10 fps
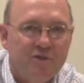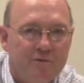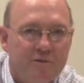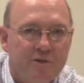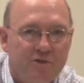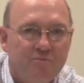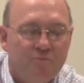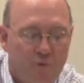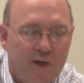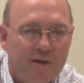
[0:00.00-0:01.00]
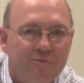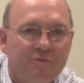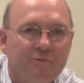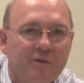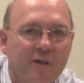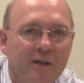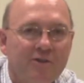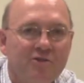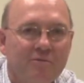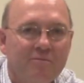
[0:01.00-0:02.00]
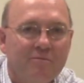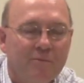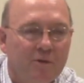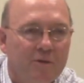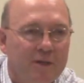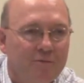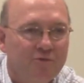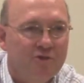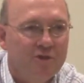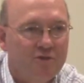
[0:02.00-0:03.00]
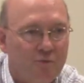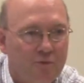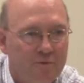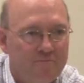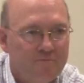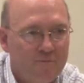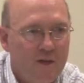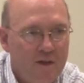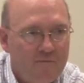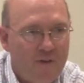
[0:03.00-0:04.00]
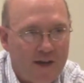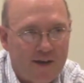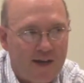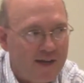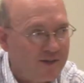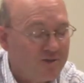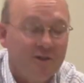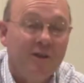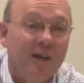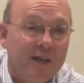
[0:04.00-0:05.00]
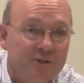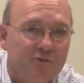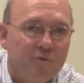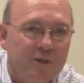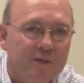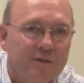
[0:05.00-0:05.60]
serious right after the election. But it was just sort of finalized in the last week.